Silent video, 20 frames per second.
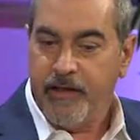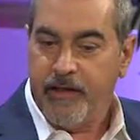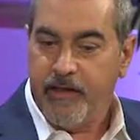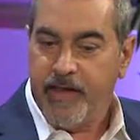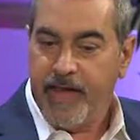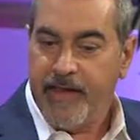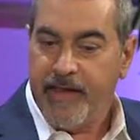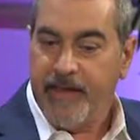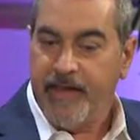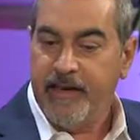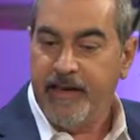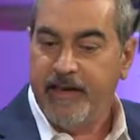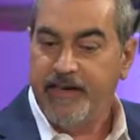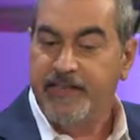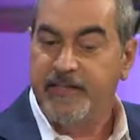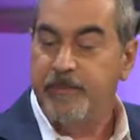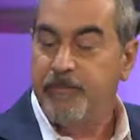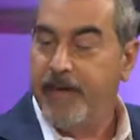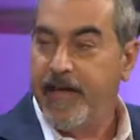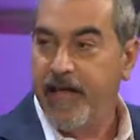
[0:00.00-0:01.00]
they can
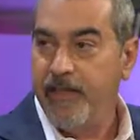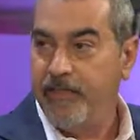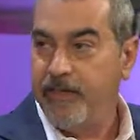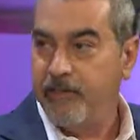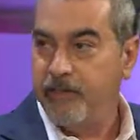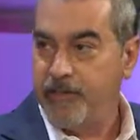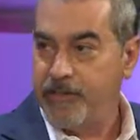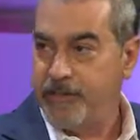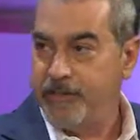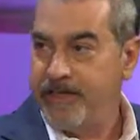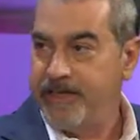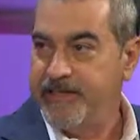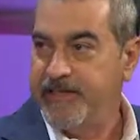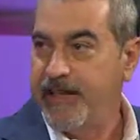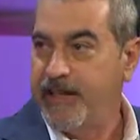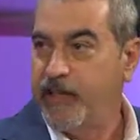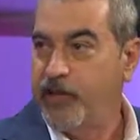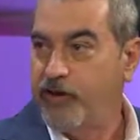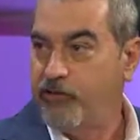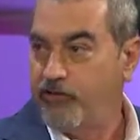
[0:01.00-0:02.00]
expand them, which means
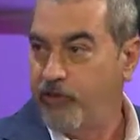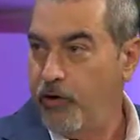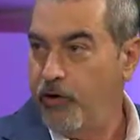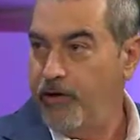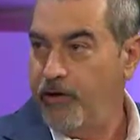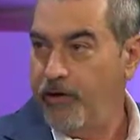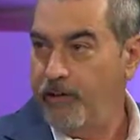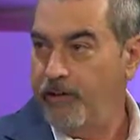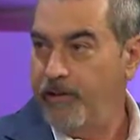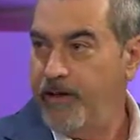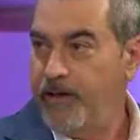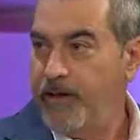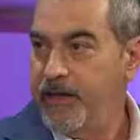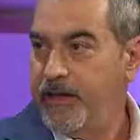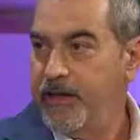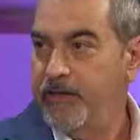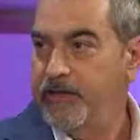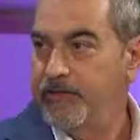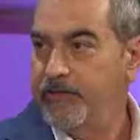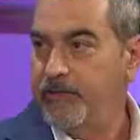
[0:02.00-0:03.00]
they can grow them
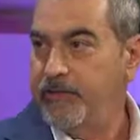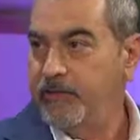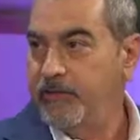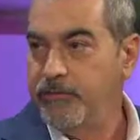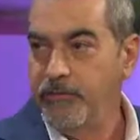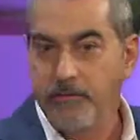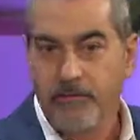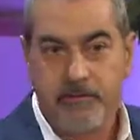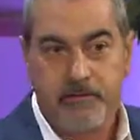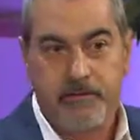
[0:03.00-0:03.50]
into